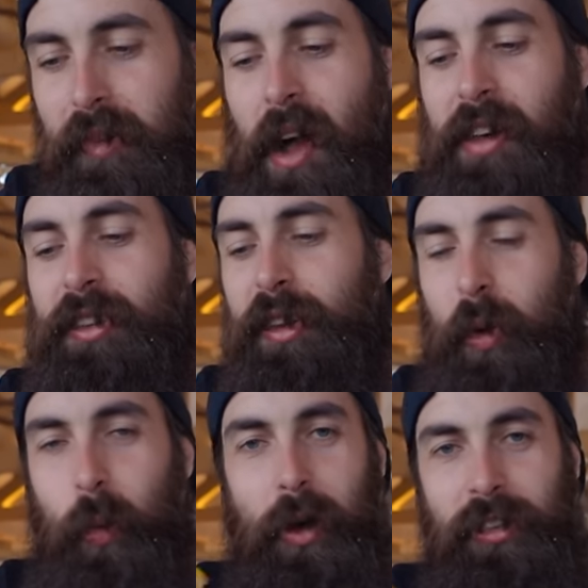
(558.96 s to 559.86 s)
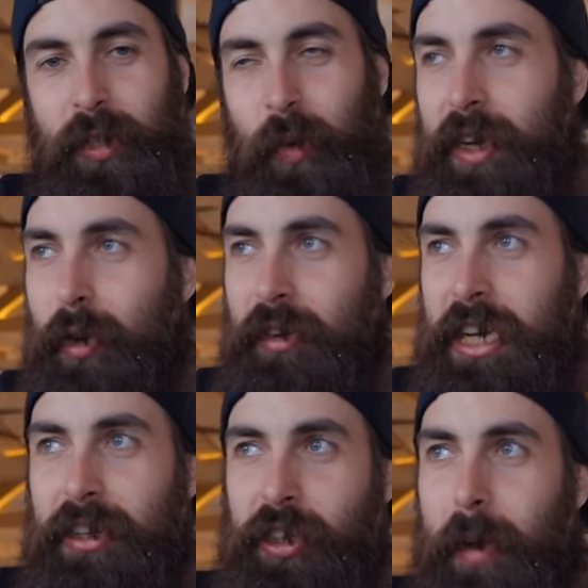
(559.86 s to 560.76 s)
I think the World Sweet Corn
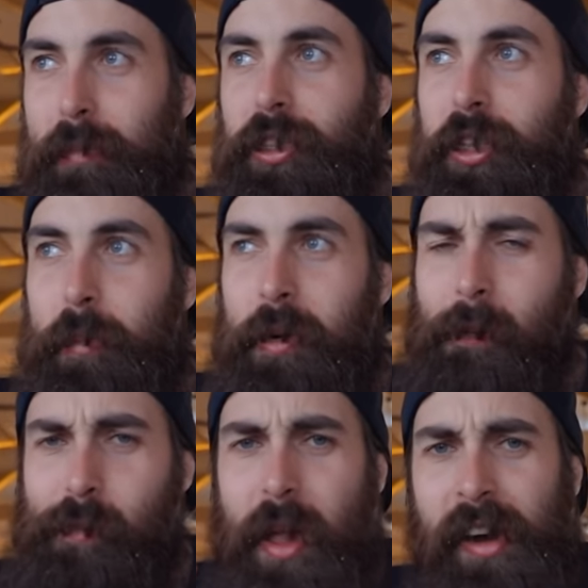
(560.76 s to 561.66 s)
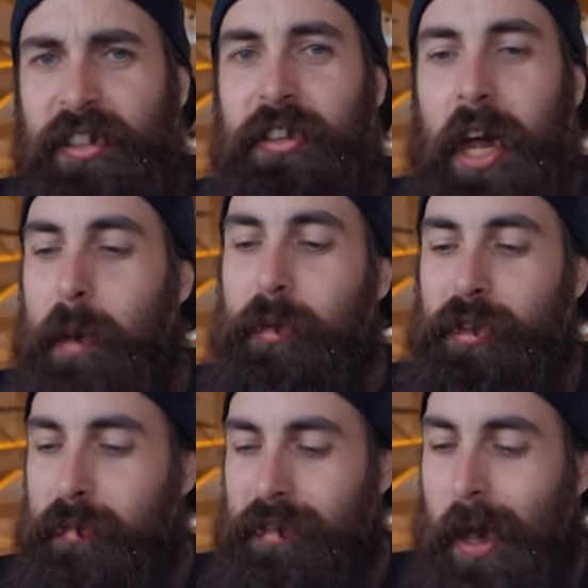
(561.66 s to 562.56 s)
Eating Championship is in April
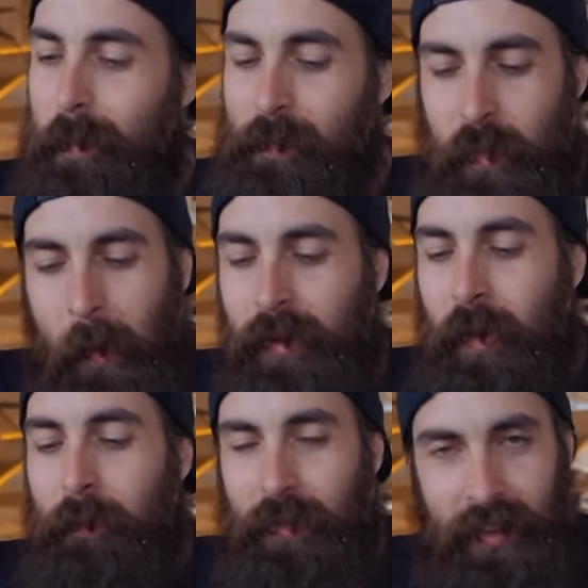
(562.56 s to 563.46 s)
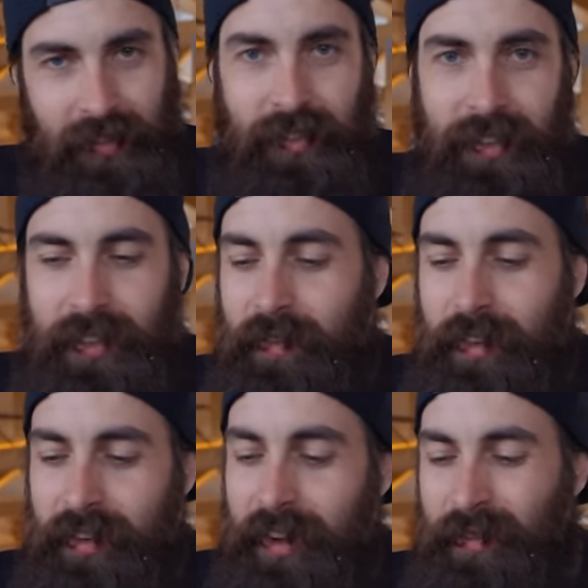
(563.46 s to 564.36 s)
sometime. Safe to
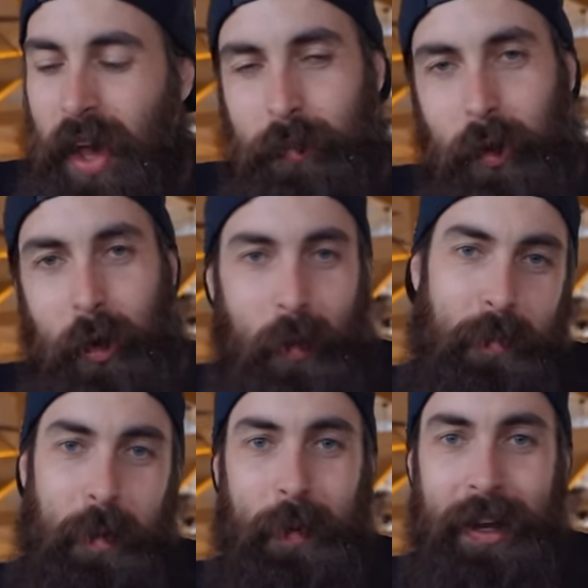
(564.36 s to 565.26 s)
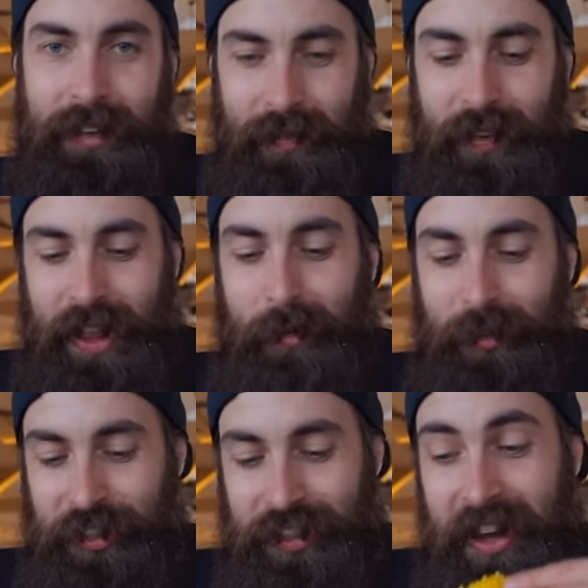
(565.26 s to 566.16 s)
say, I'm not quite prepared for that one
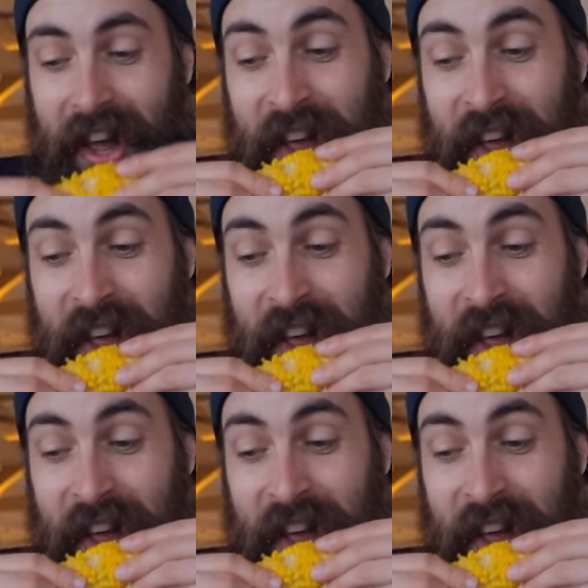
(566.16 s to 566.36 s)
just yet.